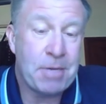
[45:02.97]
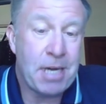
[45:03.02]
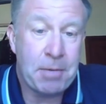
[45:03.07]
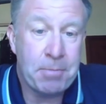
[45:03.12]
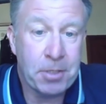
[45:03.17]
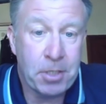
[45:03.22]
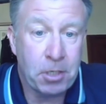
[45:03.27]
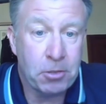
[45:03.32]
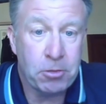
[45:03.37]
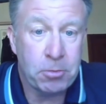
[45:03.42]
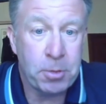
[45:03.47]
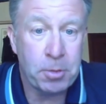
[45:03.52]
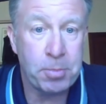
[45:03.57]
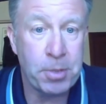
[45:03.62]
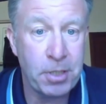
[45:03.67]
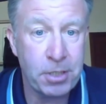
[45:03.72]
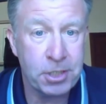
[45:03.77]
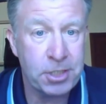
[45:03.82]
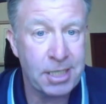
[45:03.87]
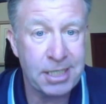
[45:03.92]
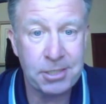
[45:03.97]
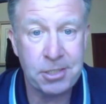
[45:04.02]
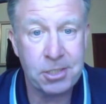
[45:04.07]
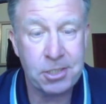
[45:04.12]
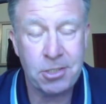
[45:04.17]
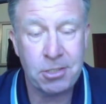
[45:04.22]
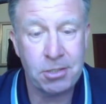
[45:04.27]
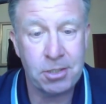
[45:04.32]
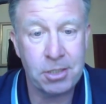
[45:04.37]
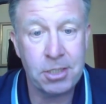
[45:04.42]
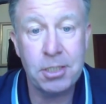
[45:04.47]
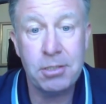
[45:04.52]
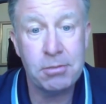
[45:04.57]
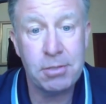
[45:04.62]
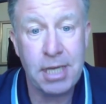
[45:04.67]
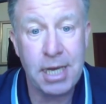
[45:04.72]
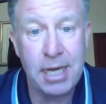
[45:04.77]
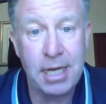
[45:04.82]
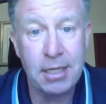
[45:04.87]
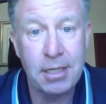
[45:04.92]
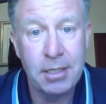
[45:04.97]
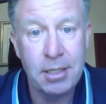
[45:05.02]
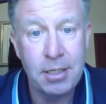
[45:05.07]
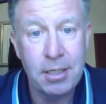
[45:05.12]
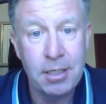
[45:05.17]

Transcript: I'm an honourable person. I just couldn't do that.